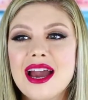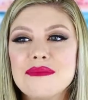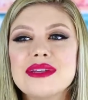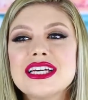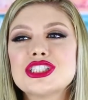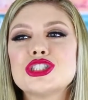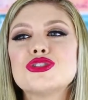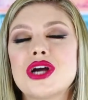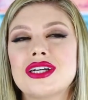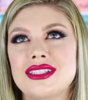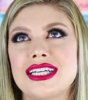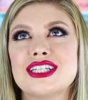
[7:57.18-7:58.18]
I'm like
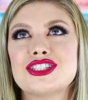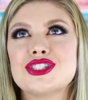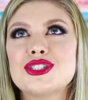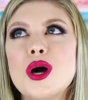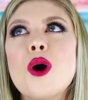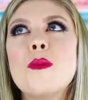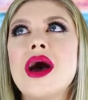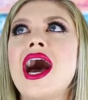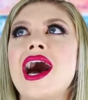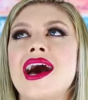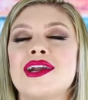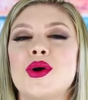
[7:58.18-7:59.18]
struggling so
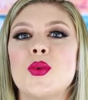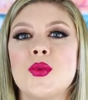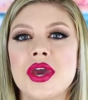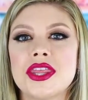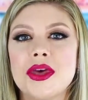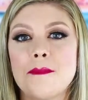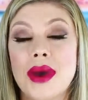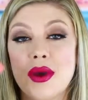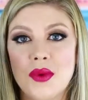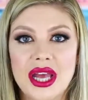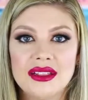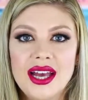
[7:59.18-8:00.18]
bad with my wing